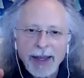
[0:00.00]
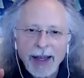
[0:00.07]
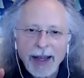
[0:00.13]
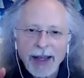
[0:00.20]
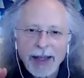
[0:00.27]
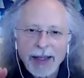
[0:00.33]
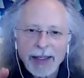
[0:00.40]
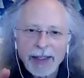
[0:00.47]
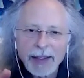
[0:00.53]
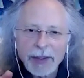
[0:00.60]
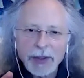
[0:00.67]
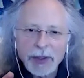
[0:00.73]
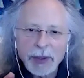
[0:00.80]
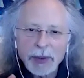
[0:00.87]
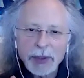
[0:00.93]
uh,
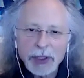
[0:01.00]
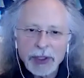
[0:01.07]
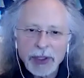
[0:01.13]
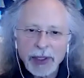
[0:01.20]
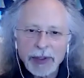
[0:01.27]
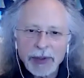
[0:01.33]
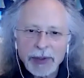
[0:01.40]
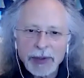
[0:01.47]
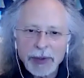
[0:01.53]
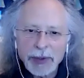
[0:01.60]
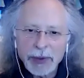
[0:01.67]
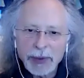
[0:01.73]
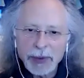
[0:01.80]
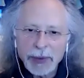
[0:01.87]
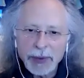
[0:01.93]
to start
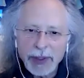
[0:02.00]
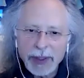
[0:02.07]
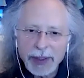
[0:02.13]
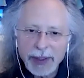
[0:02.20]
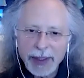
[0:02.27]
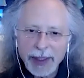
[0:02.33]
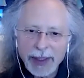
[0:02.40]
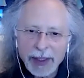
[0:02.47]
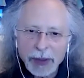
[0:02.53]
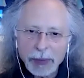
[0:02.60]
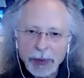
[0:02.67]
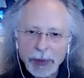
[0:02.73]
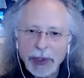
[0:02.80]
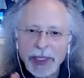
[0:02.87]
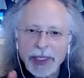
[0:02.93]
to
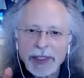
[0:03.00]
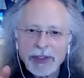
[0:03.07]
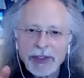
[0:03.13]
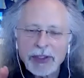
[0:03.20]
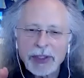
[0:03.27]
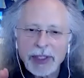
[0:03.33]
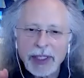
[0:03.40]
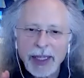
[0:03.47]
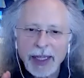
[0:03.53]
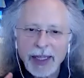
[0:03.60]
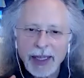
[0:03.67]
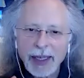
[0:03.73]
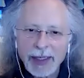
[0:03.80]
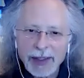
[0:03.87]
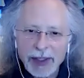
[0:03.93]
experience
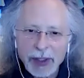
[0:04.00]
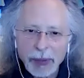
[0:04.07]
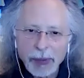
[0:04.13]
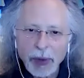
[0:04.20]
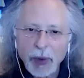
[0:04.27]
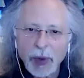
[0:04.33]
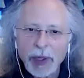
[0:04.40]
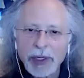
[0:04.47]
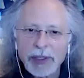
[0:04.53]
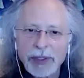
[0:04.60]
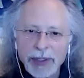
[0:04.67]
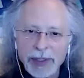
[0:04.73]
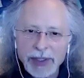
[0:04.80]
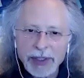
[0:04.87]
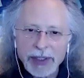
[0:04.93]
and support
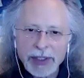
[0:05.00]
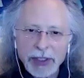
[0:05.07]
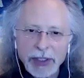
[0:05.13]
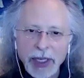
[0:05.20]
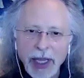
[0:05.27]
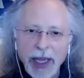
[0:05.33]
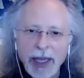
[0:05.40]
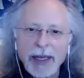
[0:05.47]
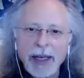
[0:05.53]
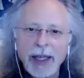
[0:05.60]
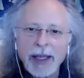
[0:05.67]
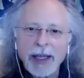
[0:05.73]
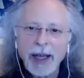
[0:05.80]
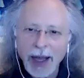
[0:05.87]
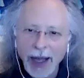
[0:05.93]
and sustain
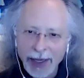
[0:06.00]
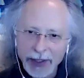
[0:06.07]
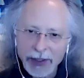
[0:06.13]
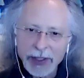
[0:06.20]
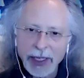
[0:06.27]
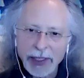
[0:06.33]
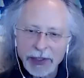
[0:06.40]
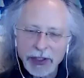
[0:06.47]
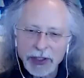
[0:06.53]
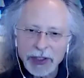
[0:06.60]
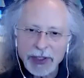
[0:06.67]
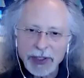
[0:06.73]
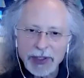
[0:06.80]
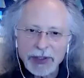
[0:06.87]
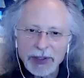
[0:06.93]
higher
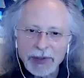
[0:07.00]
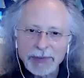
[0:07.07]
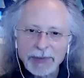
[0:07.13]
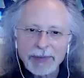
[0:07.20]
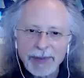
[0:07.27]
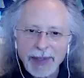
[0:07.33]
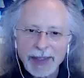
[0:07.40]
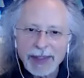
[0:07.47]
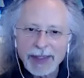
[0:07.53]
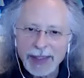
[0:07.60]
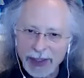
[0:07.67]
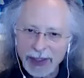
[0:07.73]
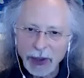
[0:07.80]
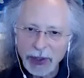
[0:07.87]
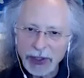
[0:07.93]
consciousness. That's
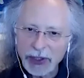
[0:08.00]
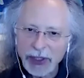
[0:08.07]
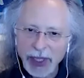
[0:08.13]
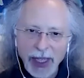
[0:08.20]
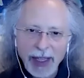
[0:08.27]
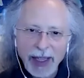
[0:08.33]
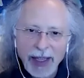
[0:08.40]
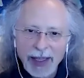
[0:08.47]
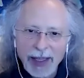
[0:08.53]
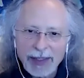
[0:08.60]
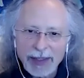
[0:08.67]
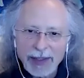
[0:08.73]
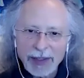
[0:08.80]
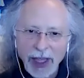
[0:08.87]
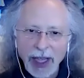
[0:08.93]
it. So it's
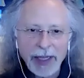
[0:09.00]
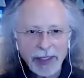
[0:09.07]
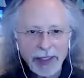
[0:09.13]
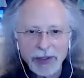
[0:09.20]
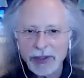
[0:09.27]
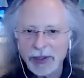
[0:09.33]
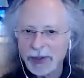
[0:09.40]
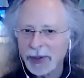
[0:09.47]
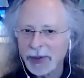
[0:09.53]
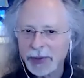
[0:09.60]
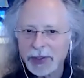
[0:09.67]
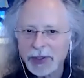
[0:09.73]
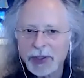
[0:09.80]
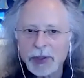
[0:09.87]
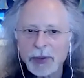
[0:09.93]
a science.
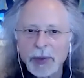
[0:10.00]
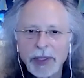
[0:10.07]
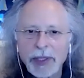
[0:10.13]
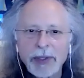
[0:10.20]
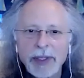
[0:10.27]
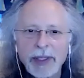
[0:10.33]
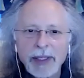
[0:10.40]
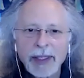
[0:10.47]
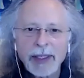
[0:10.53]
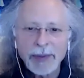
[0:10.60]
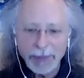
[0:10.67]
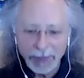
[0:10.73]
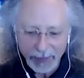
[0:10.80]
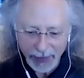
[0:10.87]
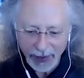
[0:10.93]
This is what the
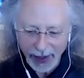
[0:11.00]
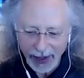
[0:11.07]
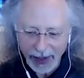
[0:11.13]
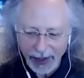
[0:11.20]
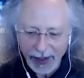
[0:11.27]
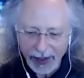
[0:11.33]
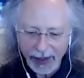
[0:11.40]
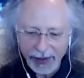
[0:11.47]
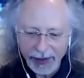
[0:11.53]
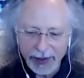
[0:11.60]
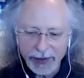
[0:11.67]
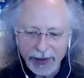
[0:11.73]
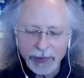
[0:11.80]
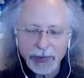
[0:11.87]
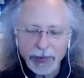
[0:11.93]

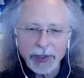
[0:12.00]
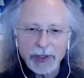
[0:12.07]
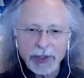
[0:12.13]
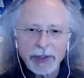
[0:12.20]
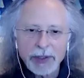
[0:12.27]
different